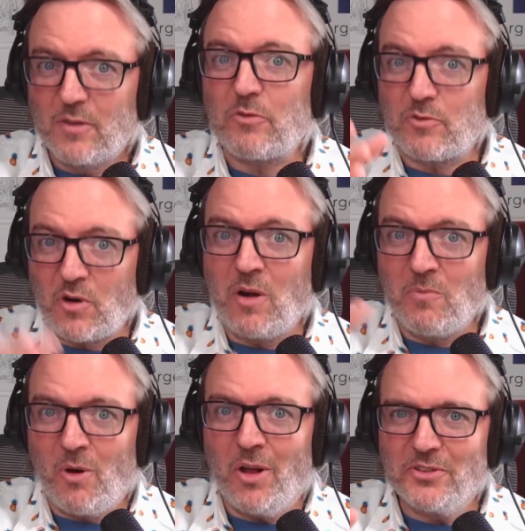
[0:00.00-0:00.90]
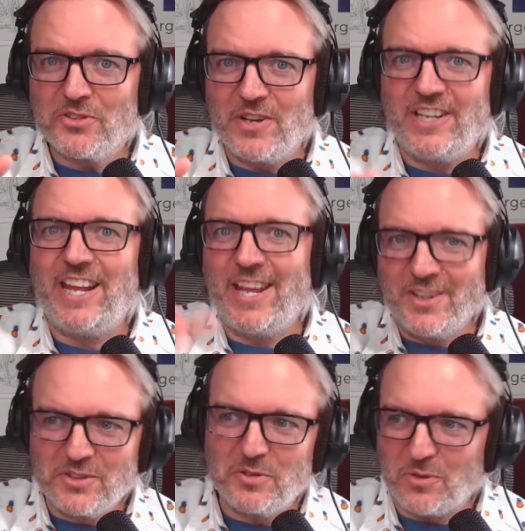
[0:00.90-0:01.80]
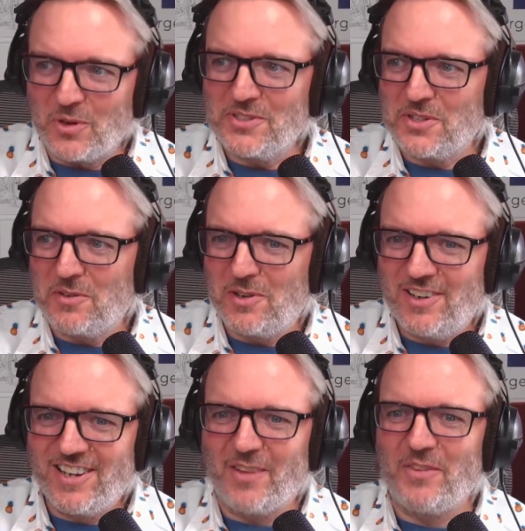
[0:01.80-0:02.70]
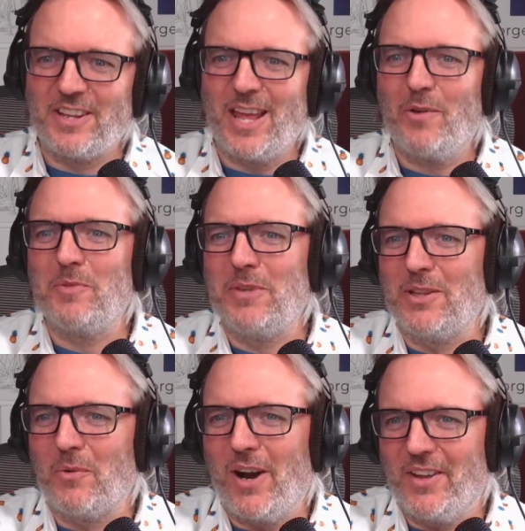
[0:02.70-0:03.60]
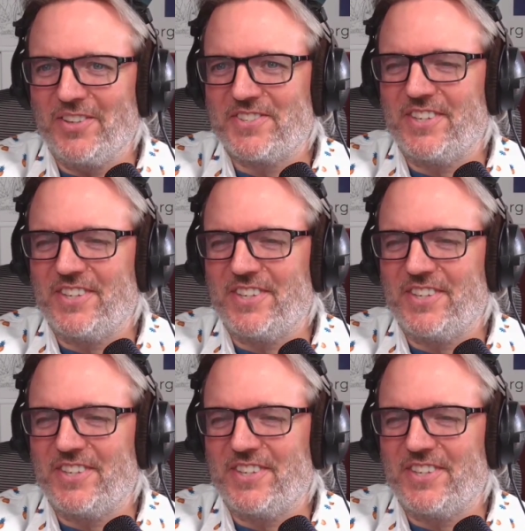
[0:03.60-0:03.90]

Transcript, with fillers: From Wall what? Street into voiceover? I mean, you that know, would be the wildest